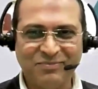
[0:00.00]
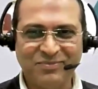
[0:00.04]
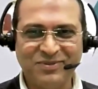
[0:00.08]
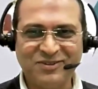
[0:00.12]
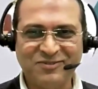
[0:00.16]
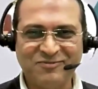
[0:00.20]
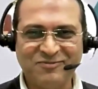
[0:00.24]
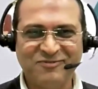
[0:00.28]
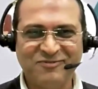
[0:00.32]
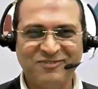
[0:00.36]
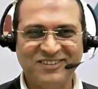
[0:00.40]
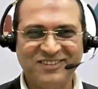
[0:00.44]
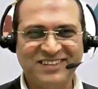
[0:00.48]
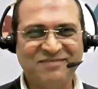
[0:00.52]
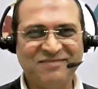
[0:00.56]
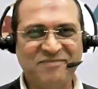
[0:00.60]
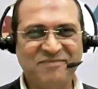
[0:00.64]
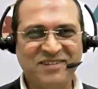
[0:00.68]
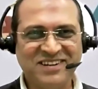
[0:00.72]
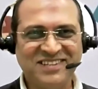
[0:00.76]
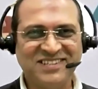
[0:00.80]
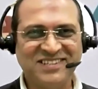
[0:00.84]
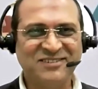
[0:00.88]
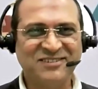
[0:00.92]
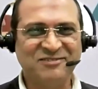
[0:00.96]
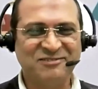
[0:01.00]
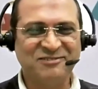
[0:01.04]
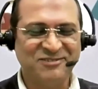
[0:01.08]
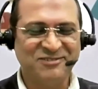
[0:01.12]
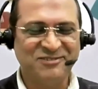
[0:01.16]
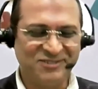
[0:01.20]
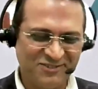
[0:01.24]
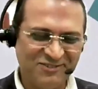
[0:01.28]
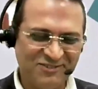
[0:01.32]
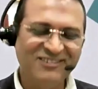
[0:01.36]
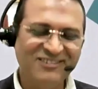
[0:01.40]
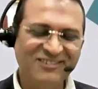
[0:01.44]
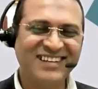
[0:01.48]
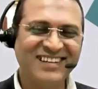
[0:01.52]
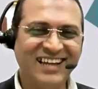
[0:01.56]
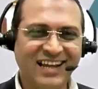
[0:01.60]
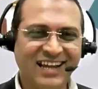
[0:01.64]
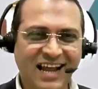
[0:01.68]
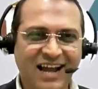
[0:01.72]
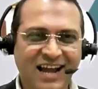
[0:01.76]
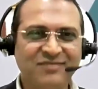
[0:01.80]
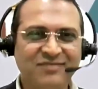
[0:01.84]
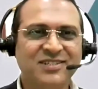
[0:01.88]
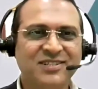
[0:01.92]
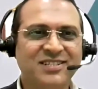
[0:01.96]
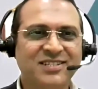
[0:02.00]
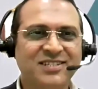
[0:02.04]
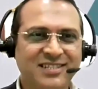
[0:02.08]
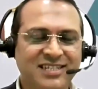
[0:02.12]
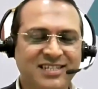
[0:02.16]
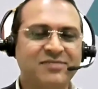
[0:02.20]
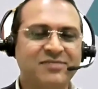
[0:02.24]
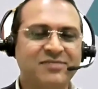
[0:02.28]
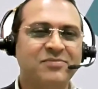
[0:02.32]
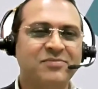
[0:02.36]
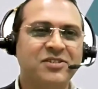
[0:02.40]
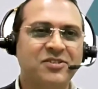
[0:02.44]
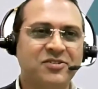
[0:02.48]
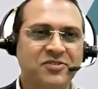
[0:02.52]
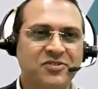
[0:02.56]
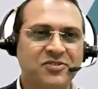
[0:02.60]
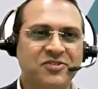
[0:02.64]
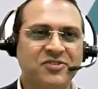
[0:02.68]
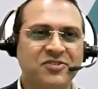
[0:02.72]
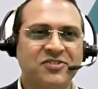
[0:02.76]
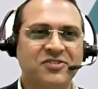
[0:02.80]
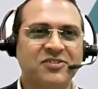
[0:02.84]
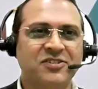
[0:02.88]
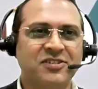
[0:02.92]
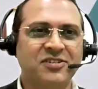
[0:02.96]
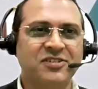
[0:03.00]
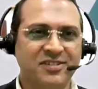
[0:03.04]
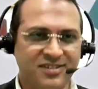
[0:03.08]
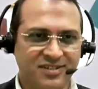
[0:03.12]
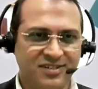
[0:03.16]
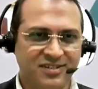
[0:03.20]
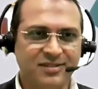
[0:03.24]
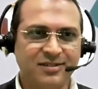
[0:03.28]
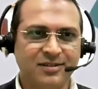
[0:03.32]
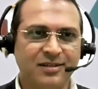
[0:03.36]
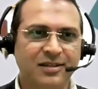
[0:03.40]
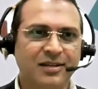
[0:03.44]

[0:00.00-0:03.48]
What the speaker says: happened with the medicine also. After the 3 months, you should not.